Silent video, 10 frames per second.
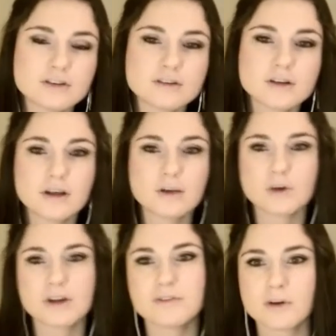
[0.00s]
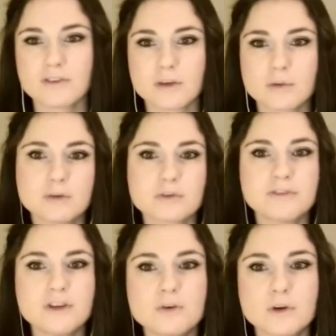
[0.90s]
and what do you focus on when you
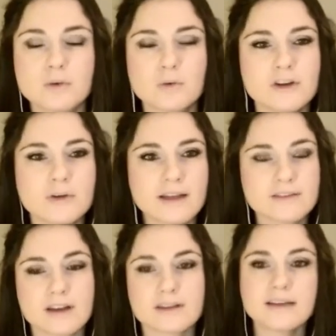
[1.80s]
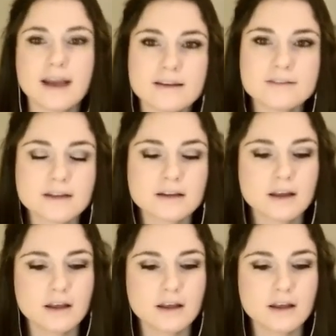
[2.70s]
review, and what do you ask on a test, and